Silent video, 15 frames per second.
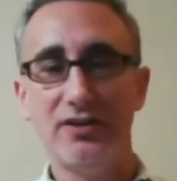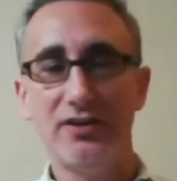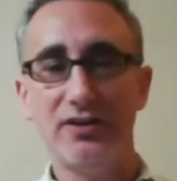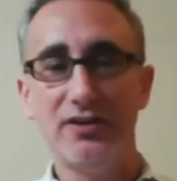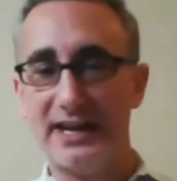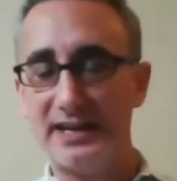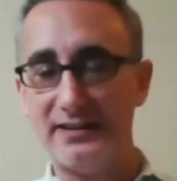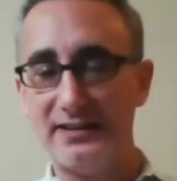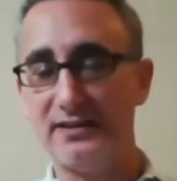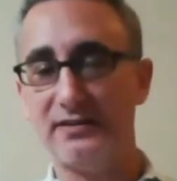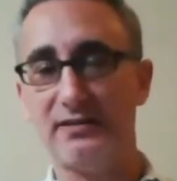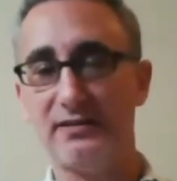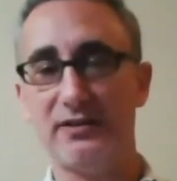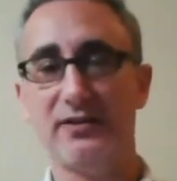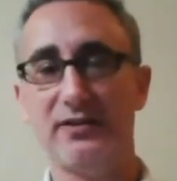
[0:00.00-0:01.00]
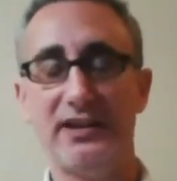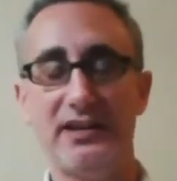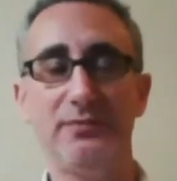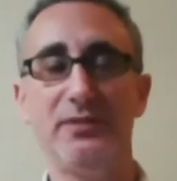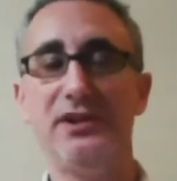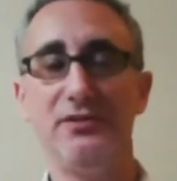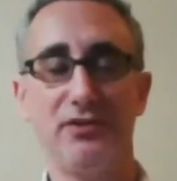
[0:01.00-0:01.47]
really
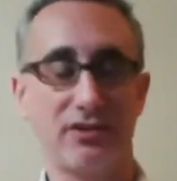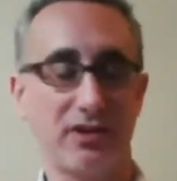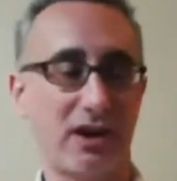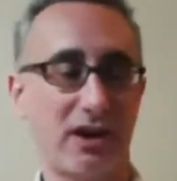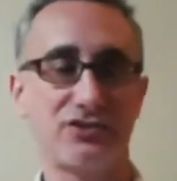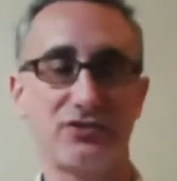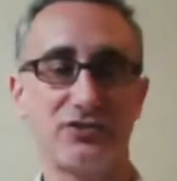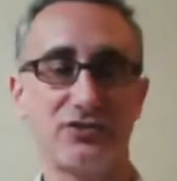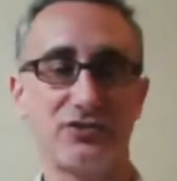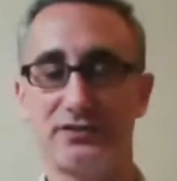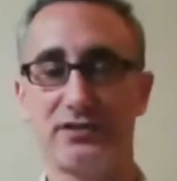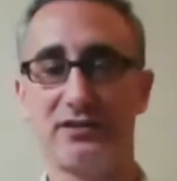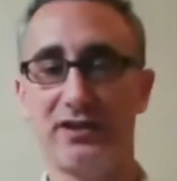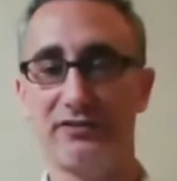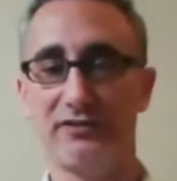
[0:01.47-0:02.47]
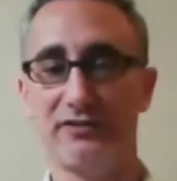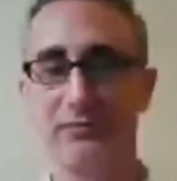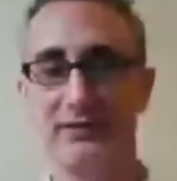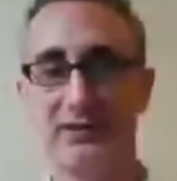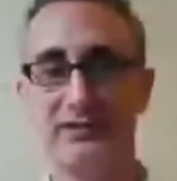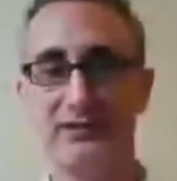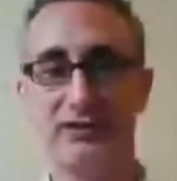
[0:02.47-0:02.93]
anything or anybody who contracts the
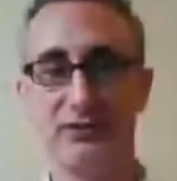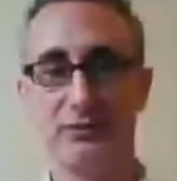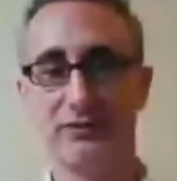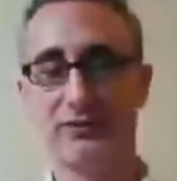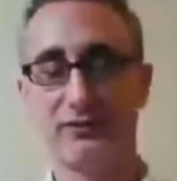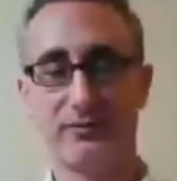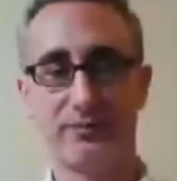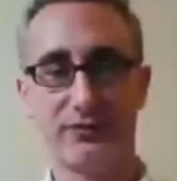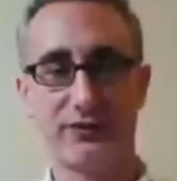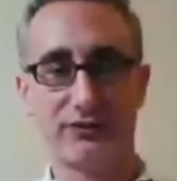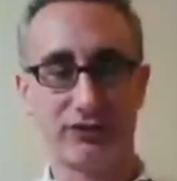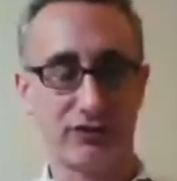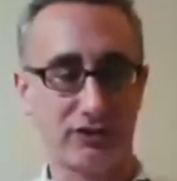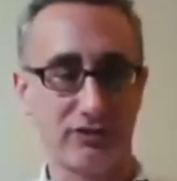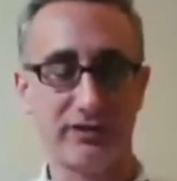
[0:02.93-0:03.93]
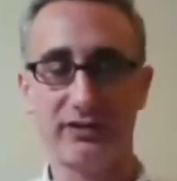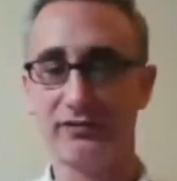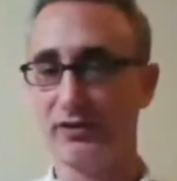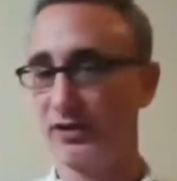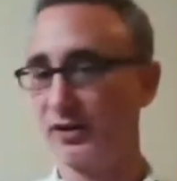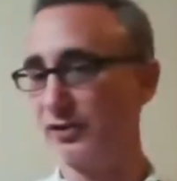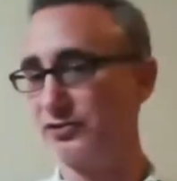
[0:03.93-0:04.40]
government that deals with the
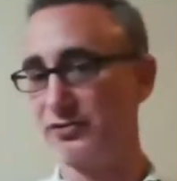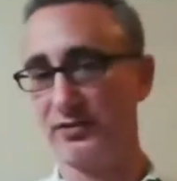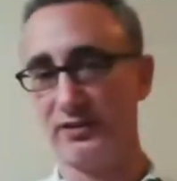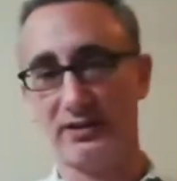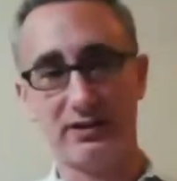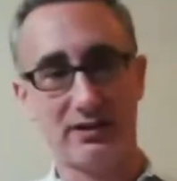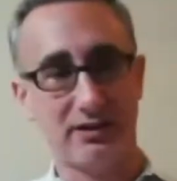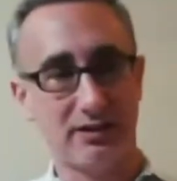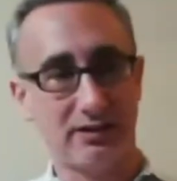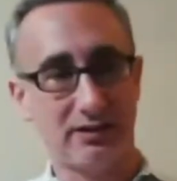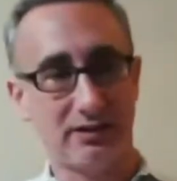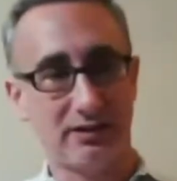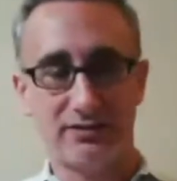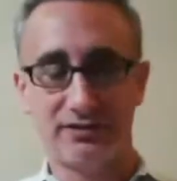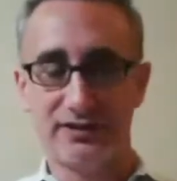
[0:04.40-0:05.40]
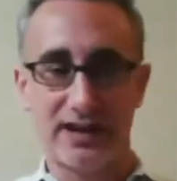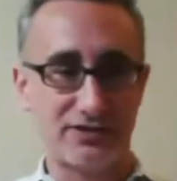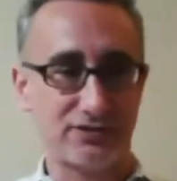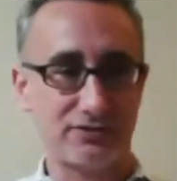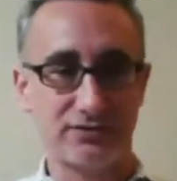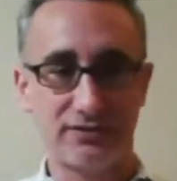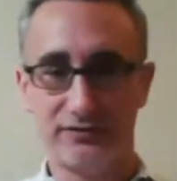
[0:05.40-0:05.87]
security of our country
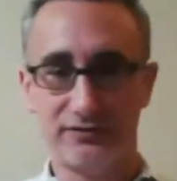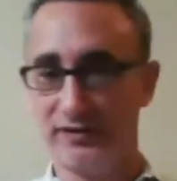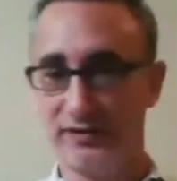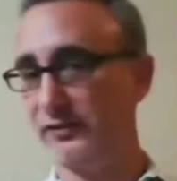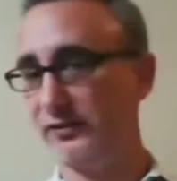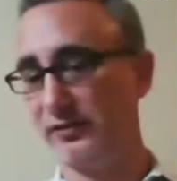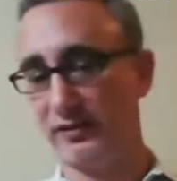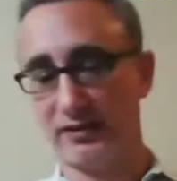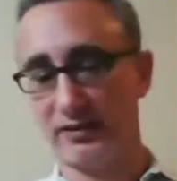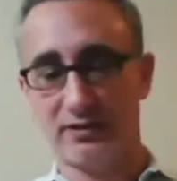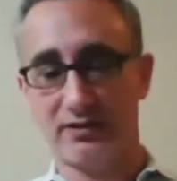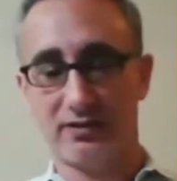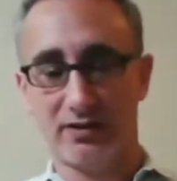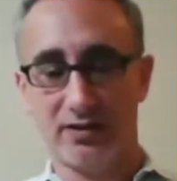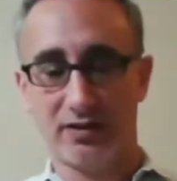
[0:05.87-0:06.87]
national defense